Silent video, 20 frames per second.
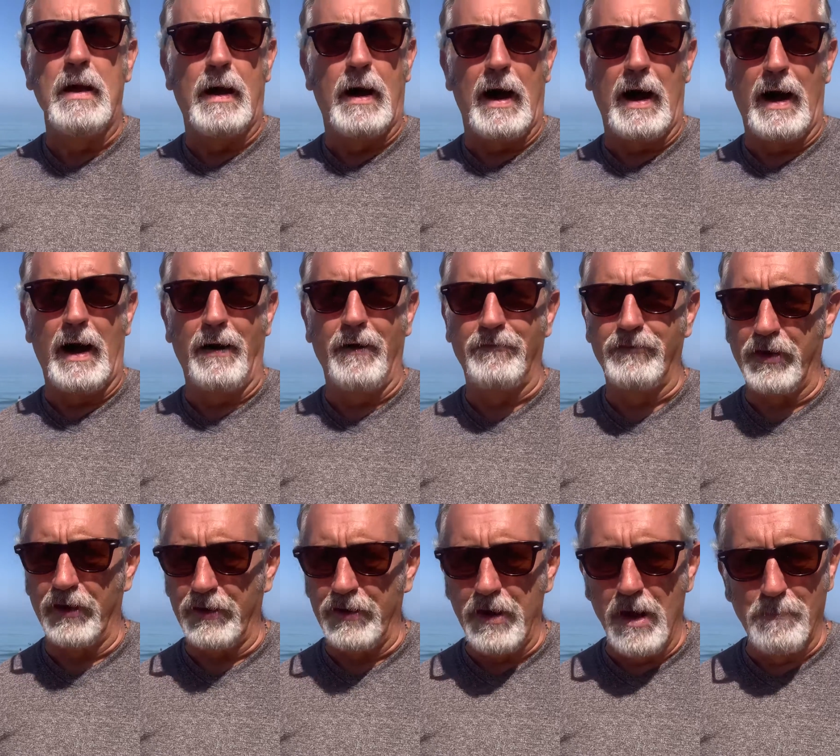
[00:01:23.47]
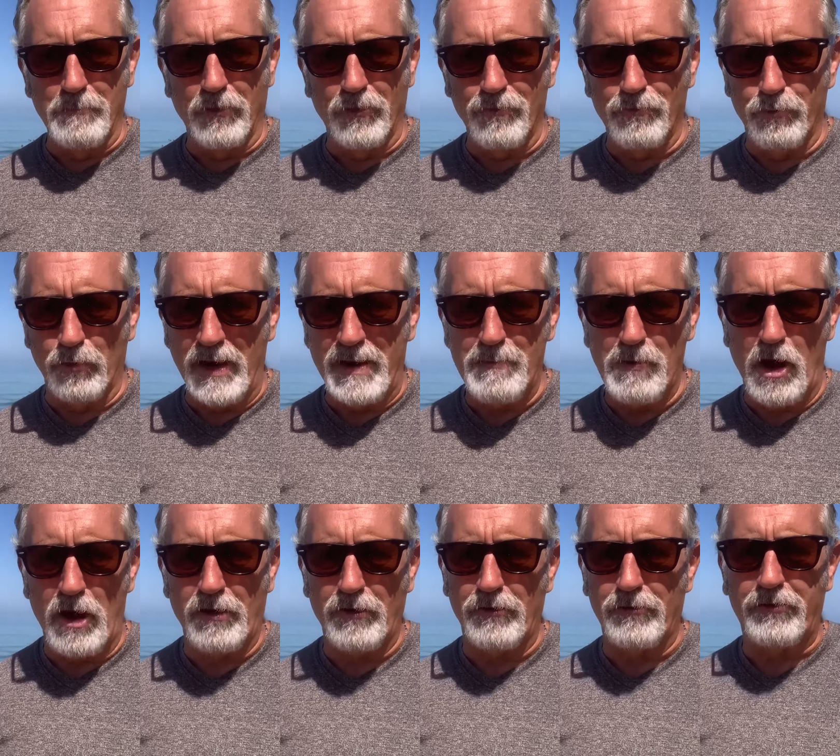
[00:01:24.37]
uh, I've done a number of
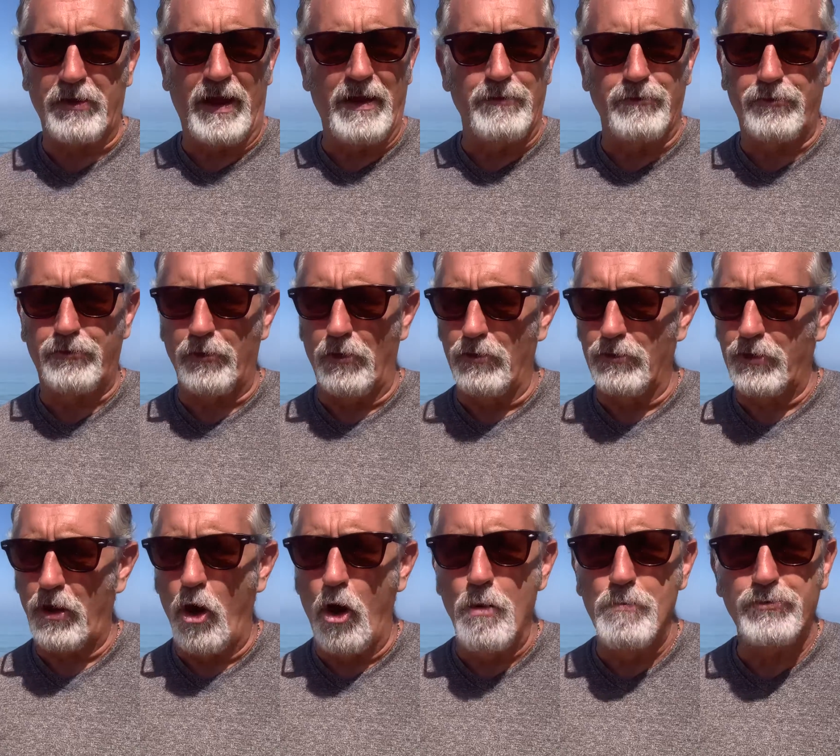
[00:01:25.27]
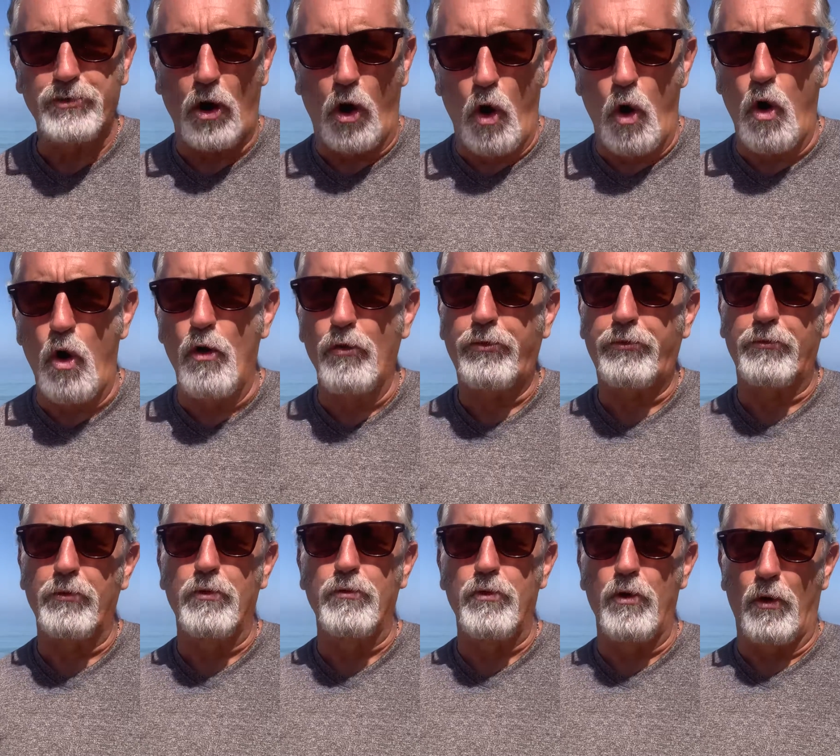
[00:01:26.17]
remodels and sold homes all
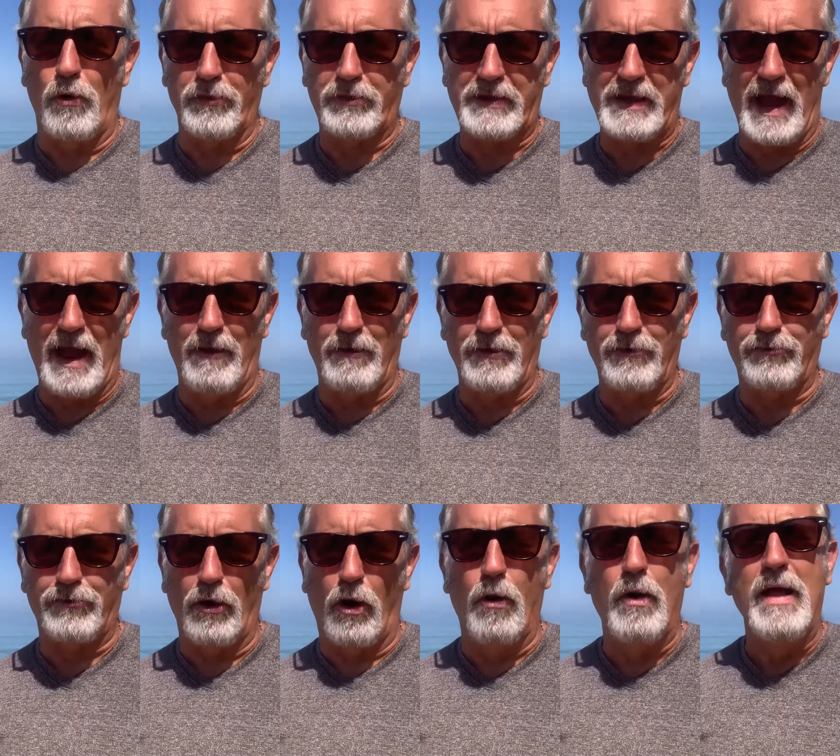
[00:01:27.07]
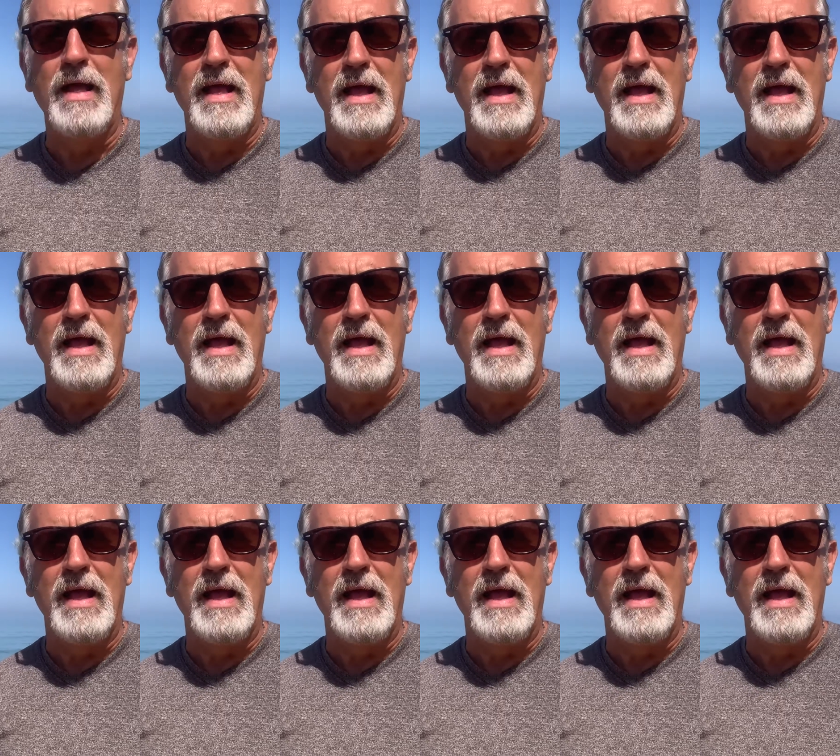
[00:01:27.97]
through North County. So